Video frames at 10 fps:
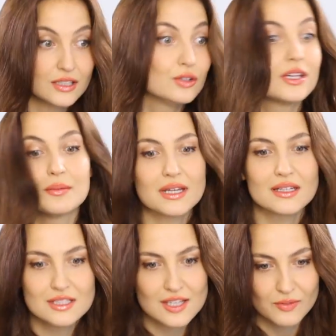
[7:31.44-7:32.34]
then you can
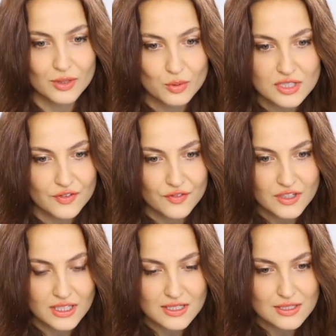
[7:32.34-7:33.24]
meet someone who's
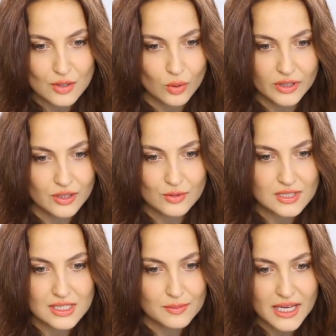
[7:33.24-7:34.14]
50 years old and who's
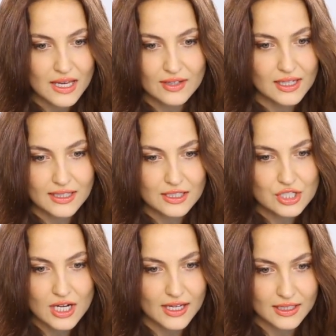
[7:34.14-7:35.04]
still behaving like a
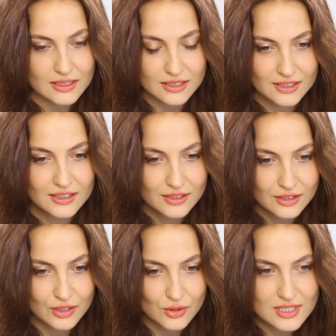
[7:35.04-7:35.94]
child,
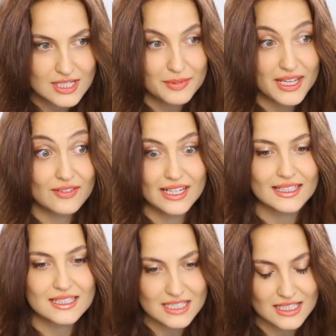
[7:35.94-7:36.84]
who's still behaving
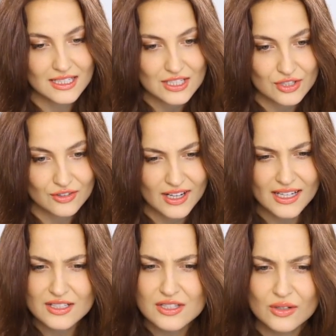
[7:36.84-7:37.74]
like a teenager,
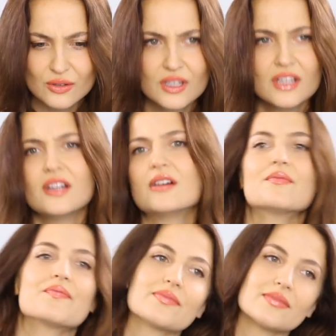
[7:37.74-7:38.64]
right? So
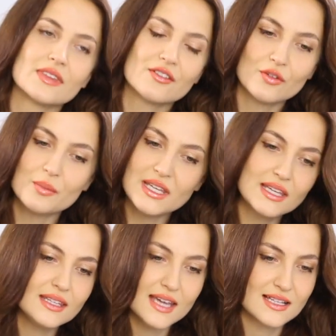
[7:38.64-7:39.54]
for
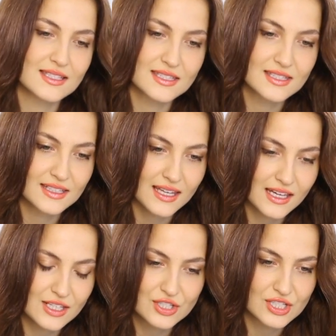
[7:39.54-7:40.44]
me, yes,
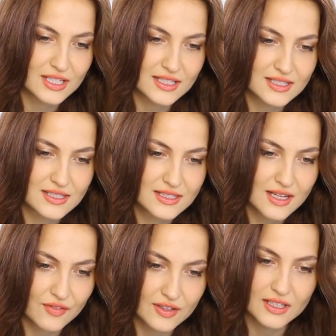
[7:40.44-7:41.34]
age is
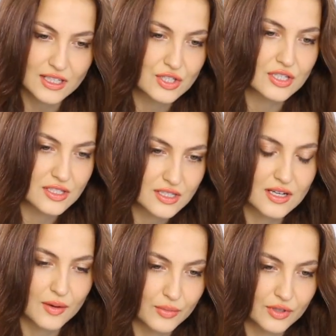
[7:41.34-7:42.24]
definitely just a
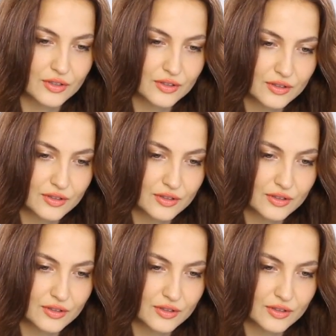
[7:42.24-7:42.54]
number.